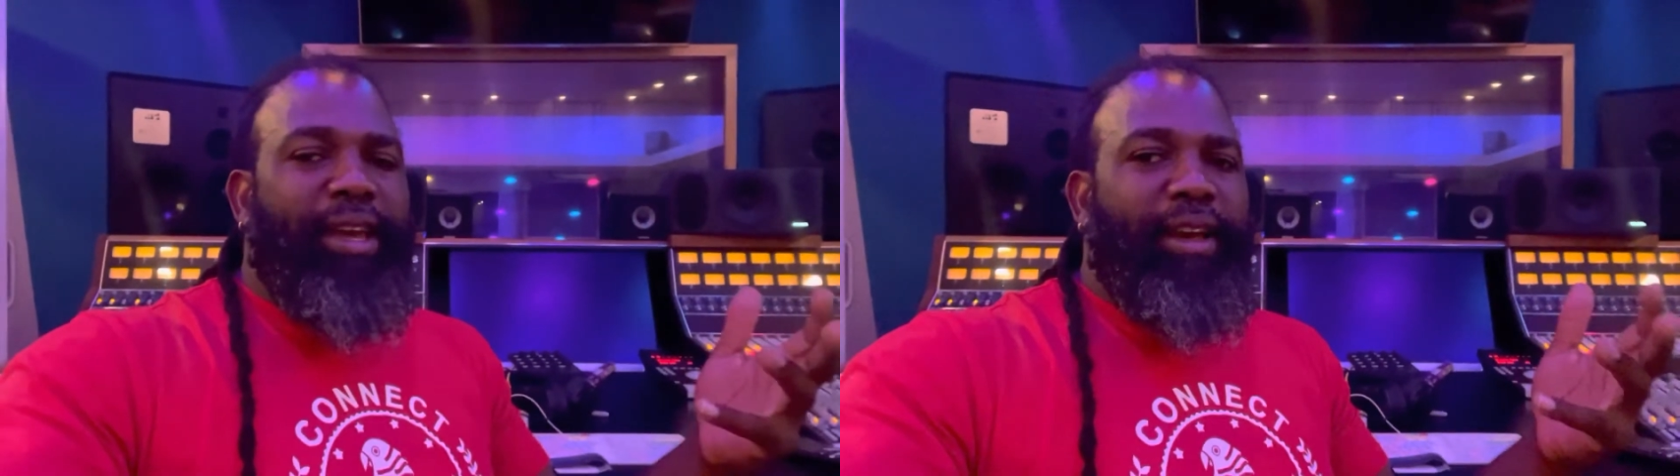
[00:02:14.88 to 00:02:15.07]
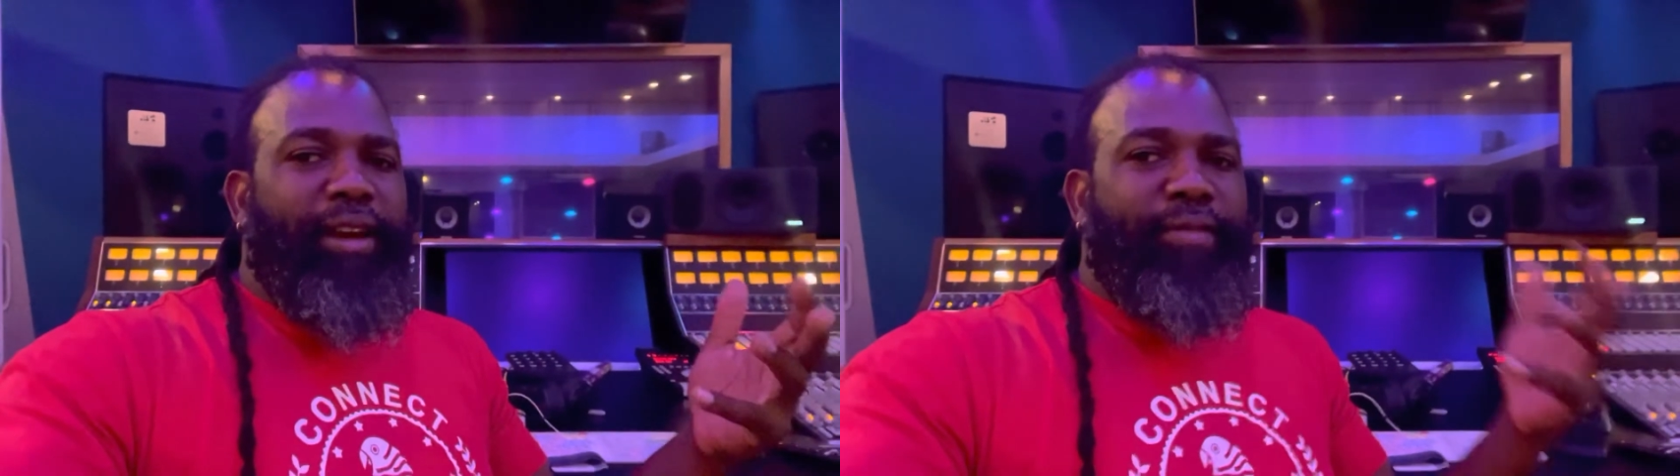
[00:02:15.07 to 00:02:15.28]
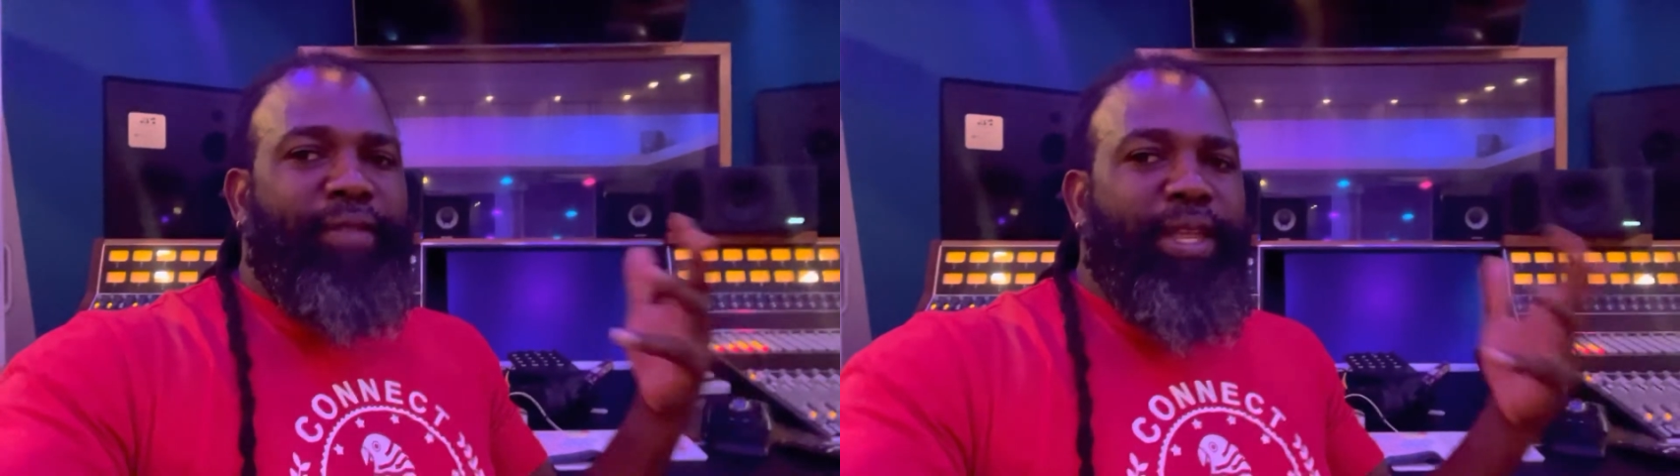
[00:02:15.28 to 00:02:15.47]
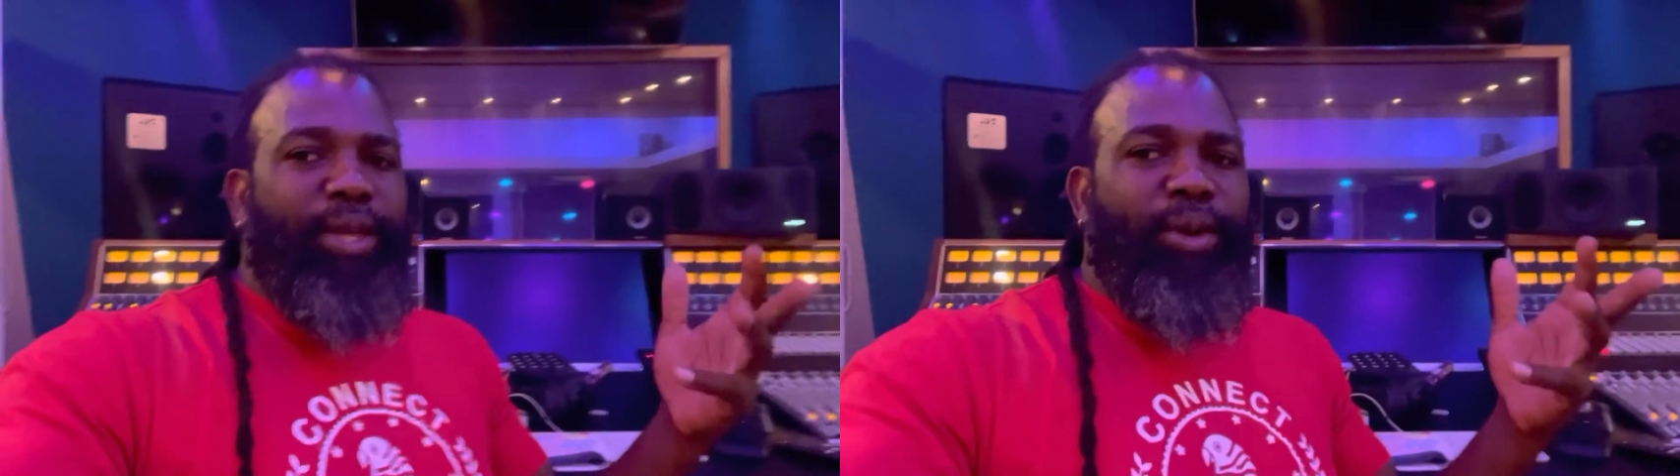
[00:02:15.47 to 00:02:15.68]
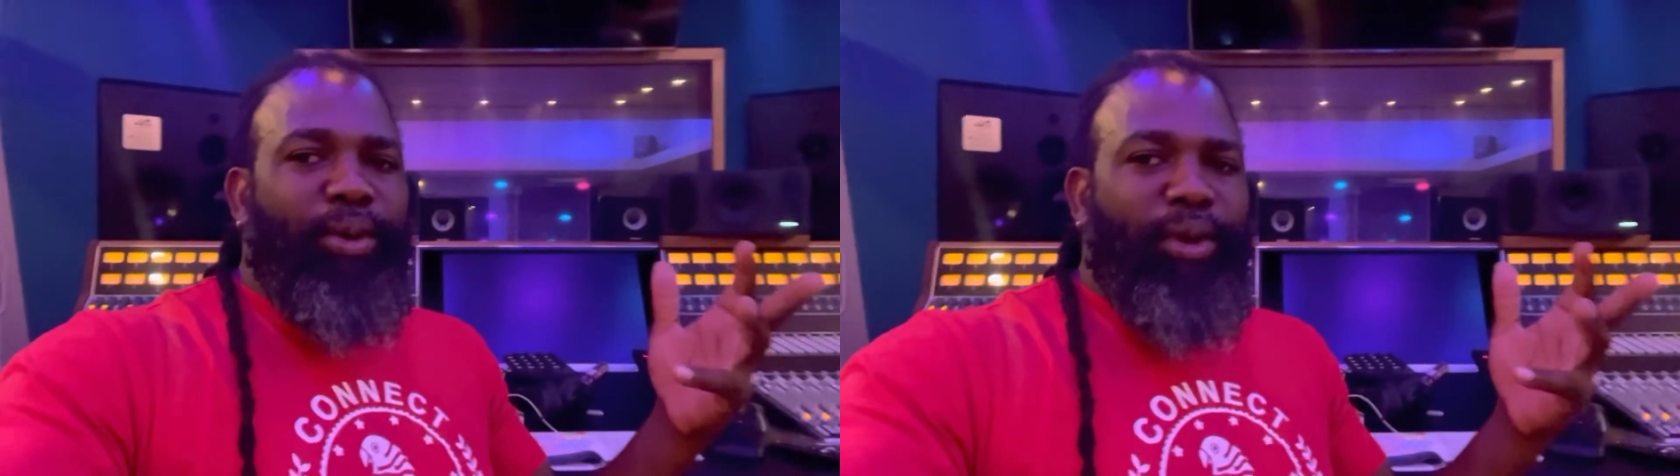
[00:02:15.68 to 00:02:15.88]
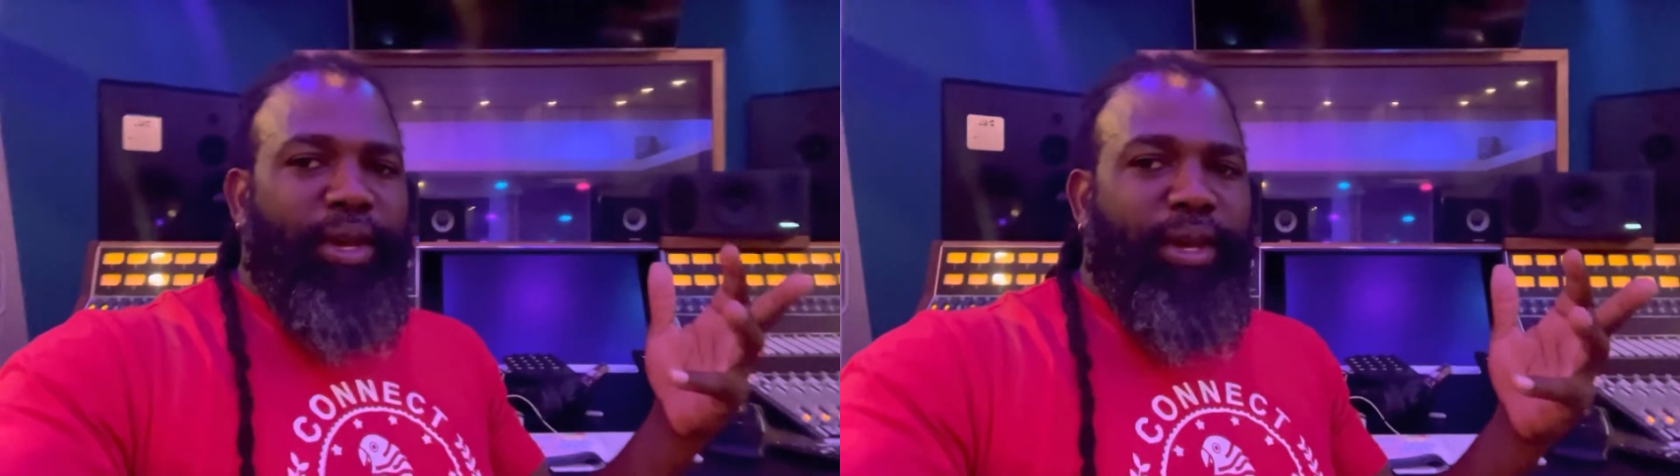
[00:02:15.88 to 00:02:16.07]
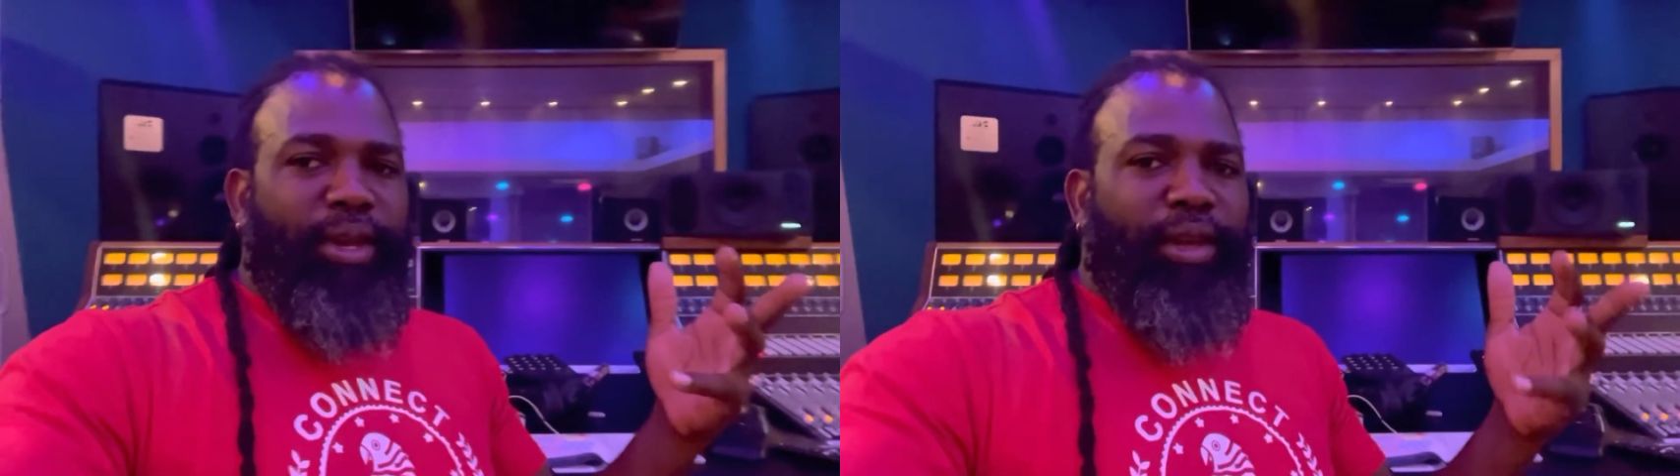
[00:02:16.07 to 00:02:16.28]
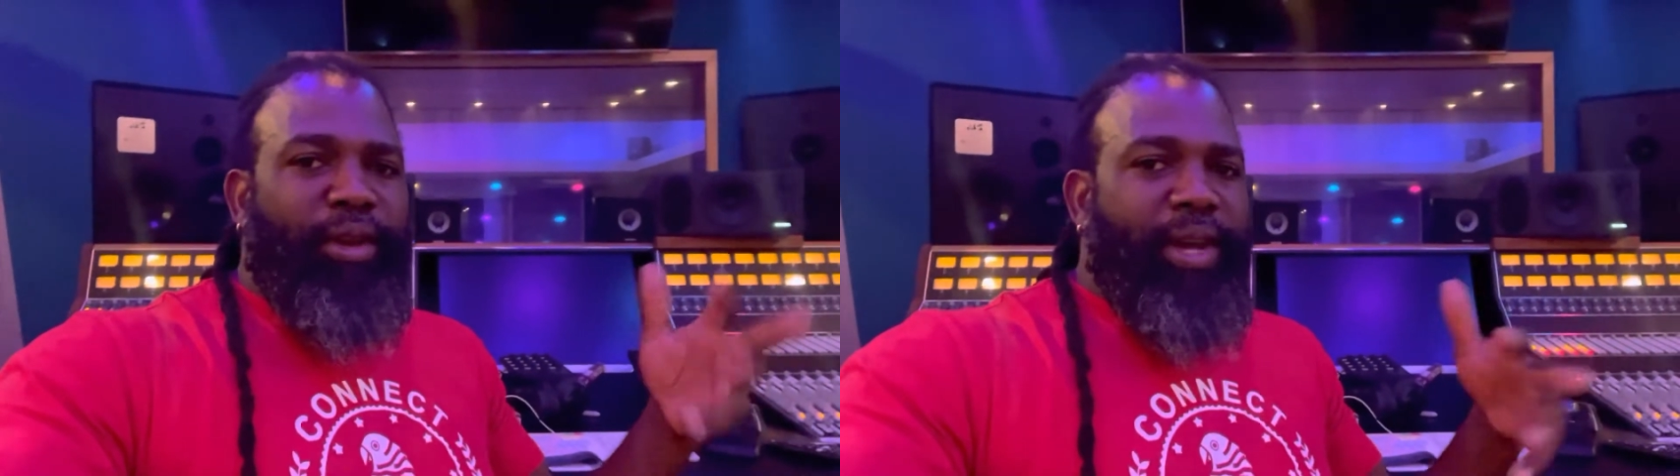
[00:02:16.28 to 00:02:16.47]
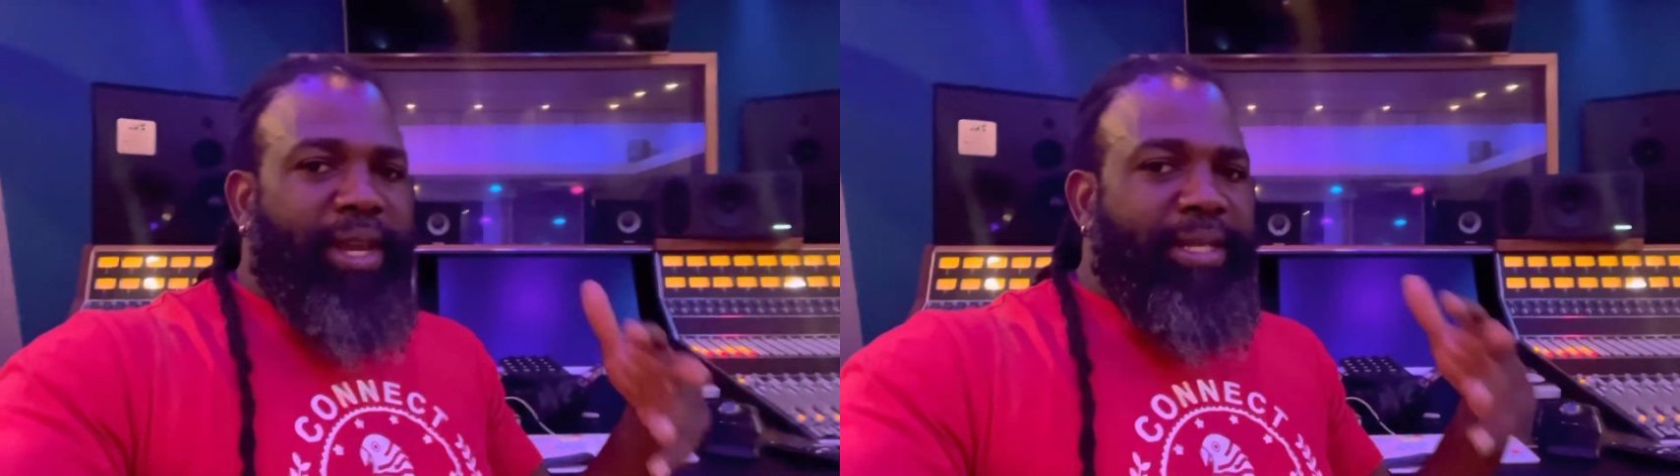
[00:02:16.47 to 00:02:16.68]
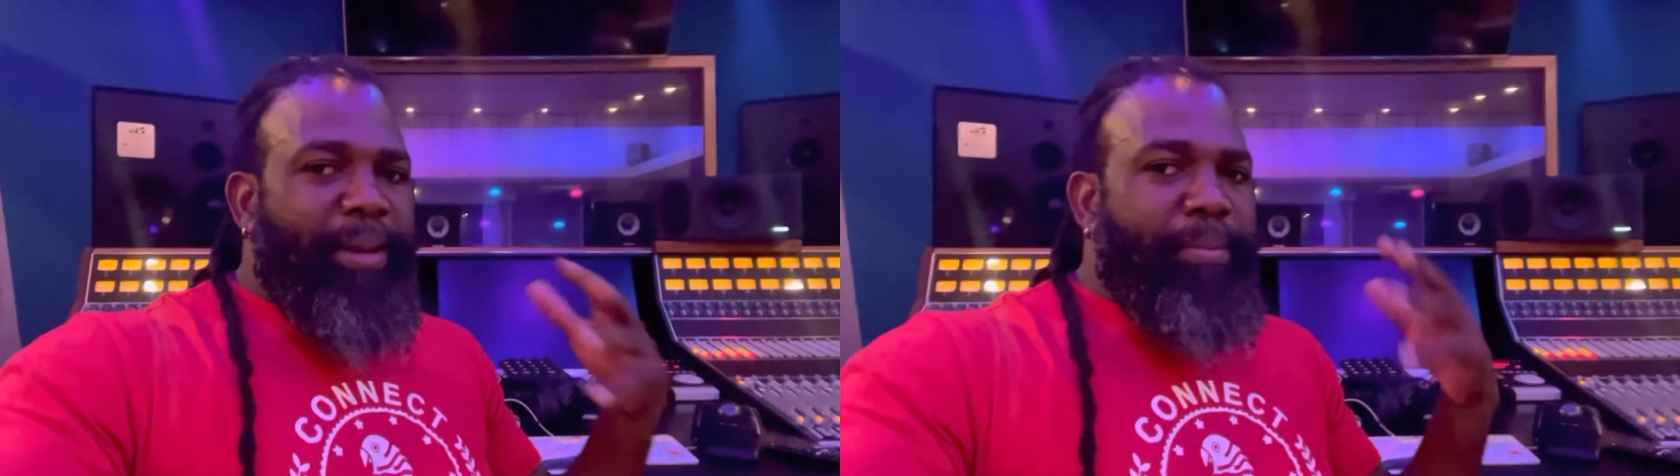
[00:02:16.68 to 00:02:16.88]
a video, in
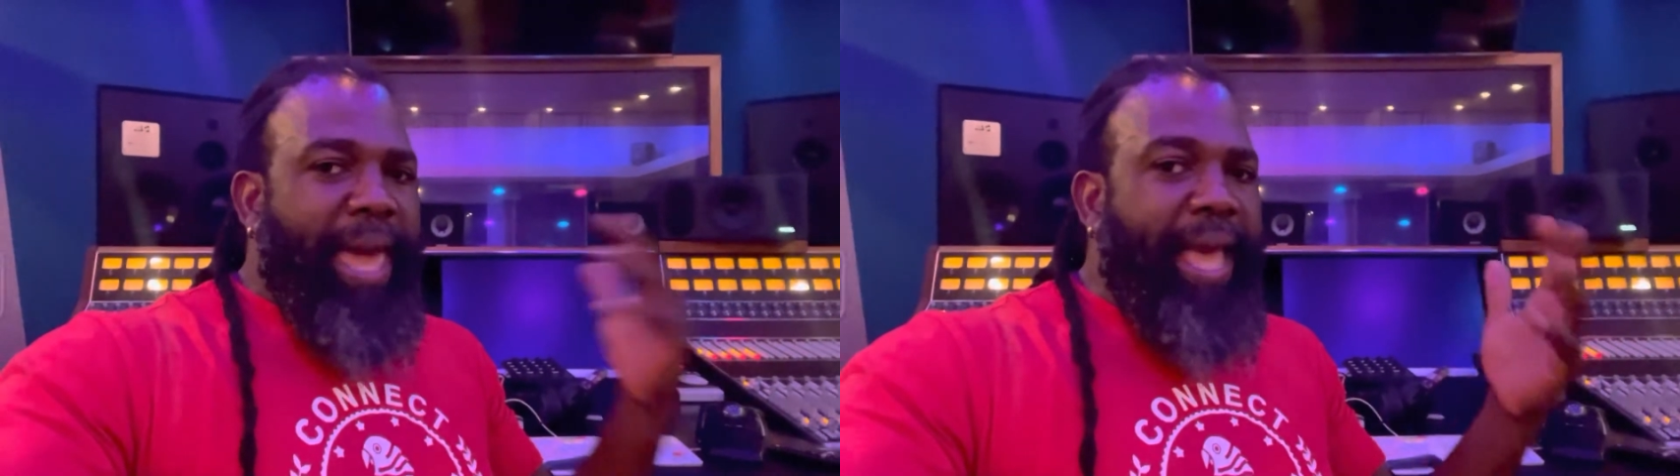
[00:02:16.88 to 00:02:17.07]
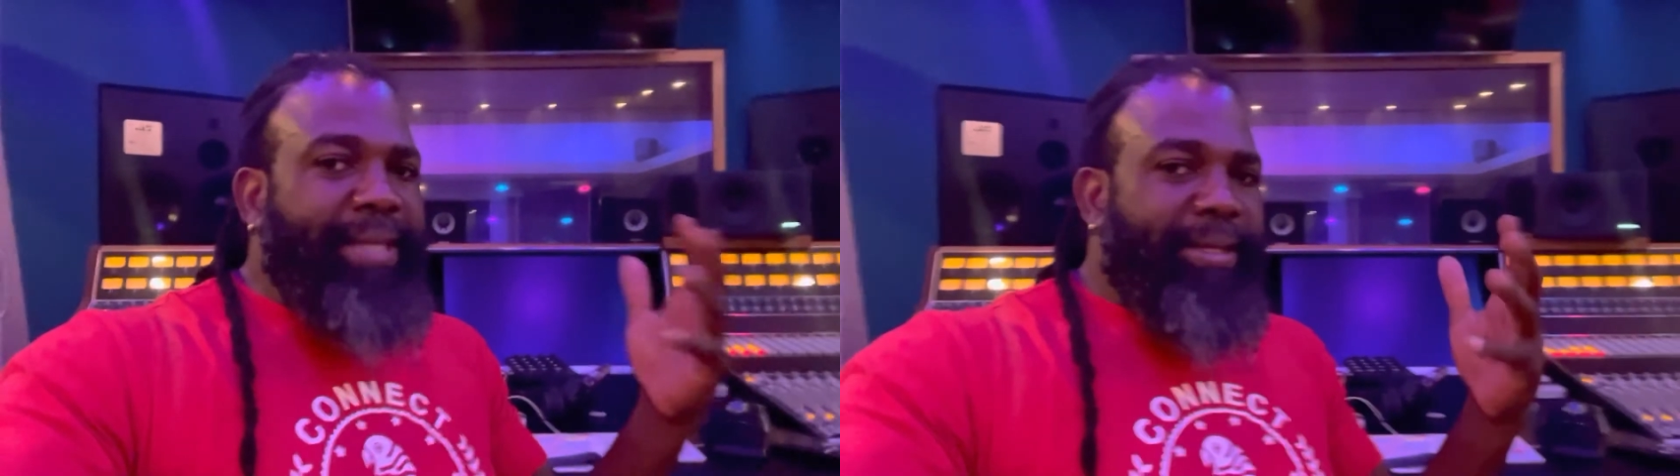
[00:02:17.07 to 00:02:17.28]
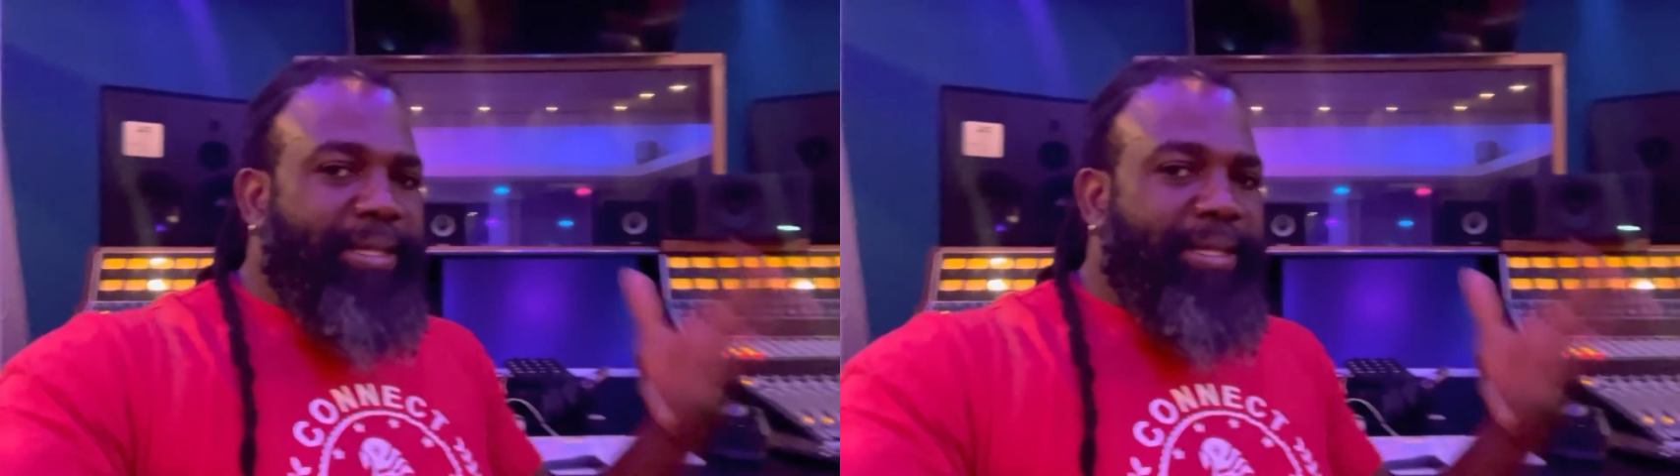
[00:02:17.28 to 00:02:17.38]
this amazing